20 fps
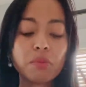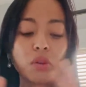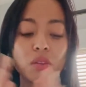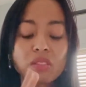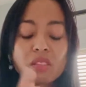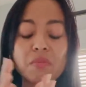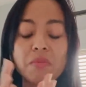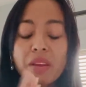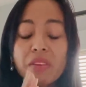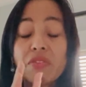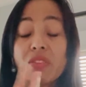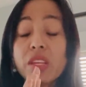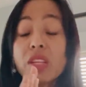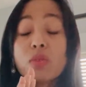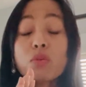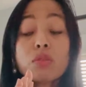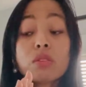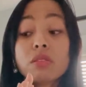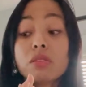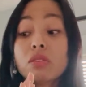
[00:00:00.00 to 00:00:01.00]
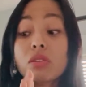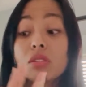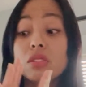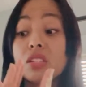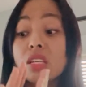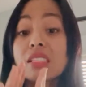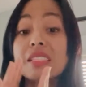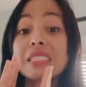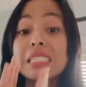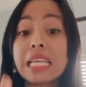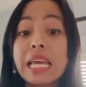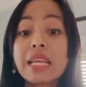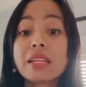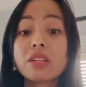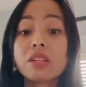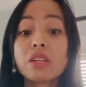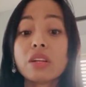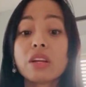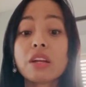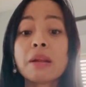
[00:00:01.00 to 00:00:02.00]
of my feet were just
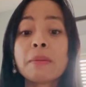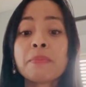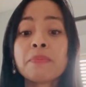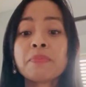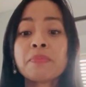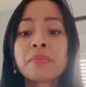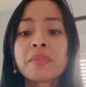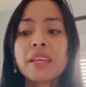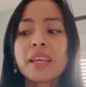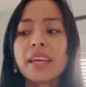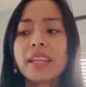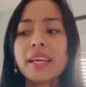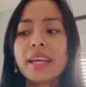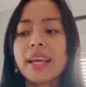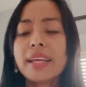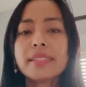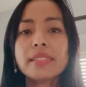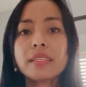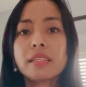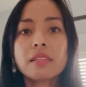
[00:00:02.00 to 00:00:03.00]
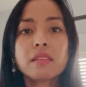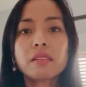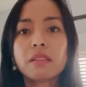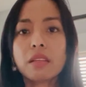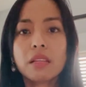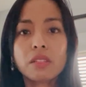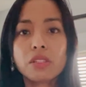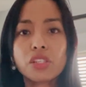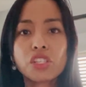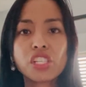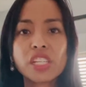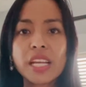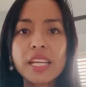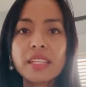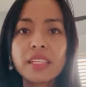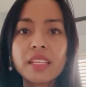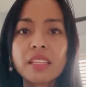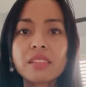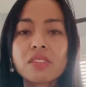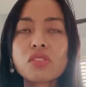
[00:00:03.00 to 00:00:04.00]
tender, and I didn't
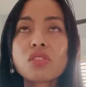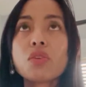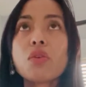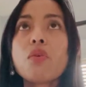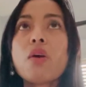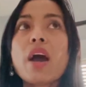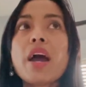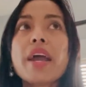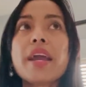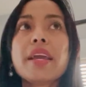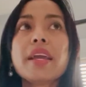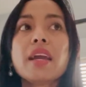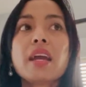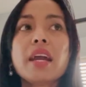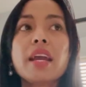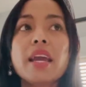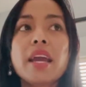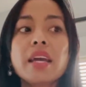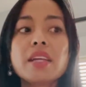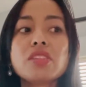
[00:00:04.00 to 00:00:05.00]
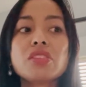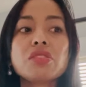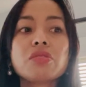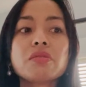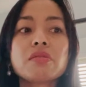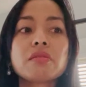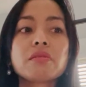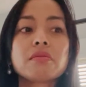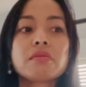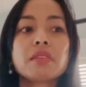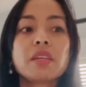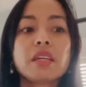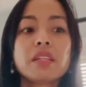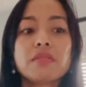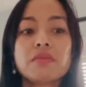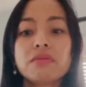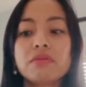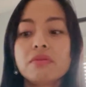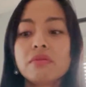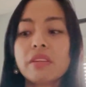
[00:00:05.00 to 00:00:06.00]
understand it. So I had to kind
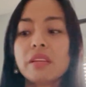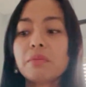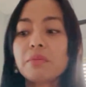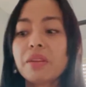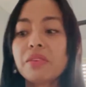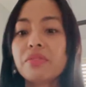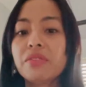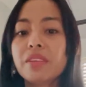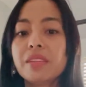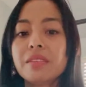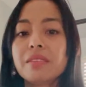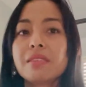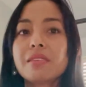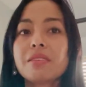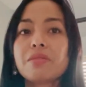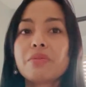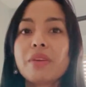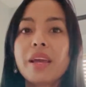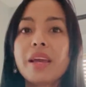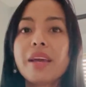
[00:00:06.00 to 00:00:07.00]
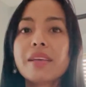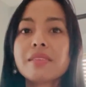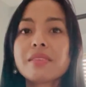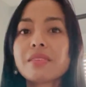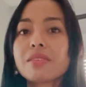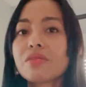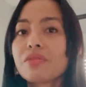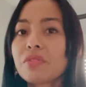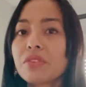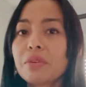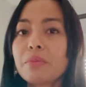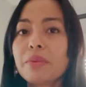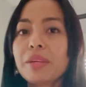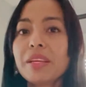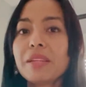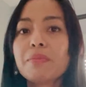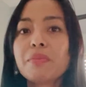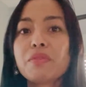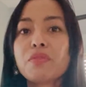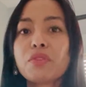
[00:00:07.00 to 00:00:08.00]
of let my feet rest for a
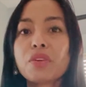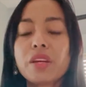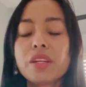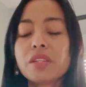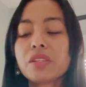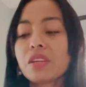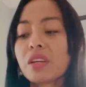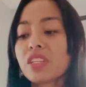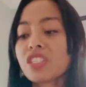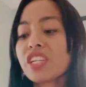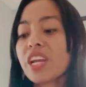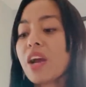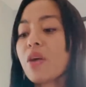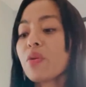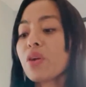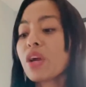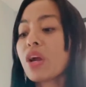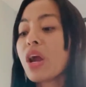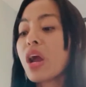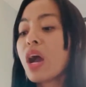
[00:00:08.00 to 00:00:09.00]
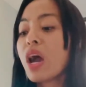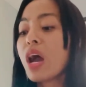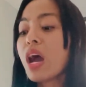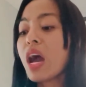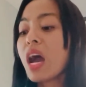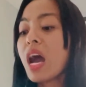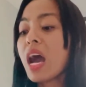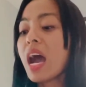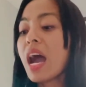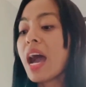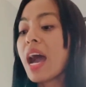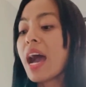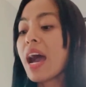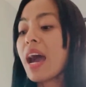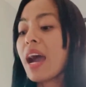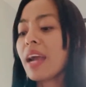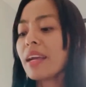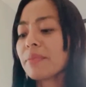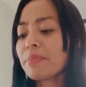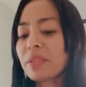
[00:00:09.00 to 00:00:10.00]
bit before I took a shower,
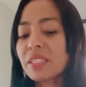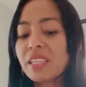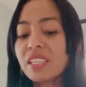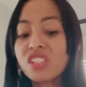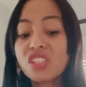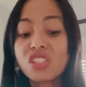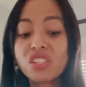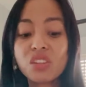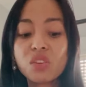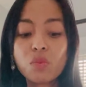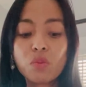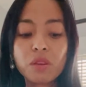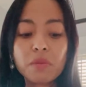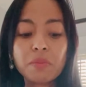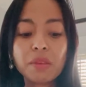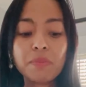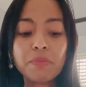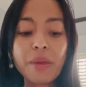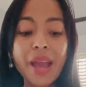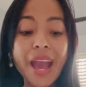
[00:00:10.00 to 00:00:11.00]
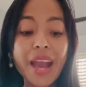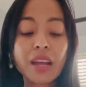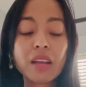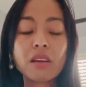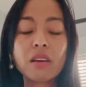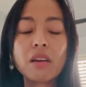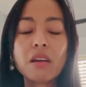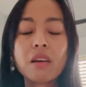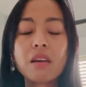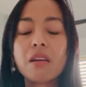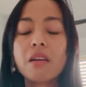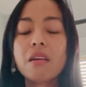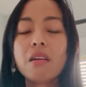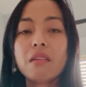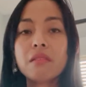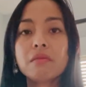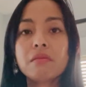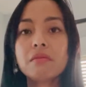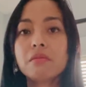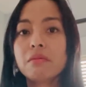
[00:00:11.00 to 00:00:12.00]
because I just didn't want to be back
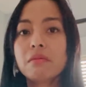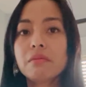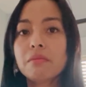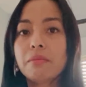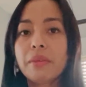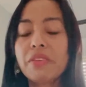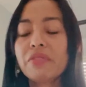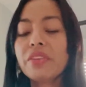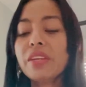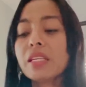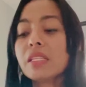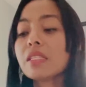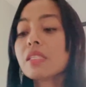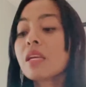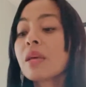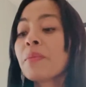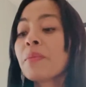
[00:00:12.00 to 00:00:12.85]
on my feet.